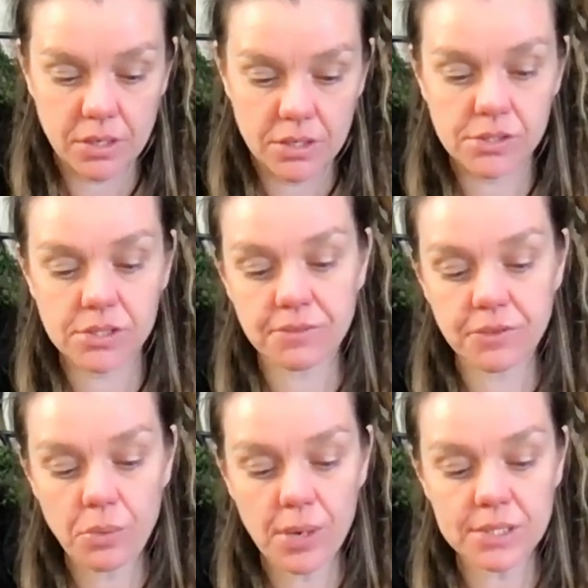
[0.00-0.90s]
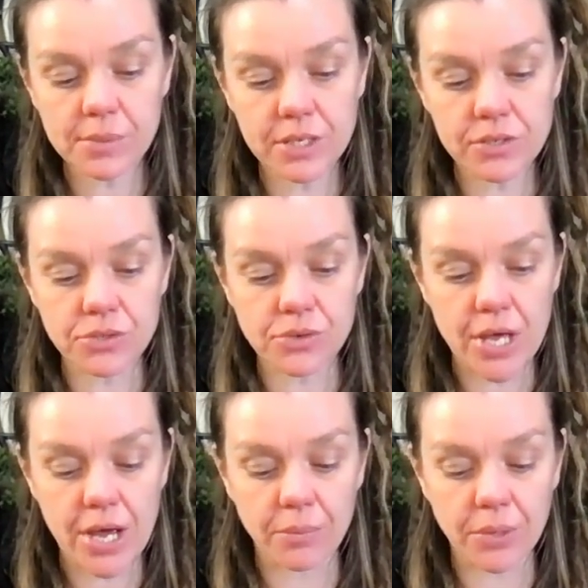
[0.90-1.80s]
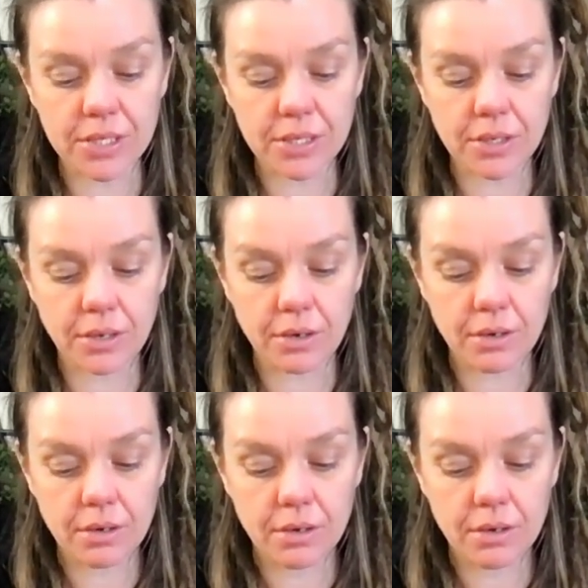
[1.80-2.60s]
So there's a few ways we can do that. We can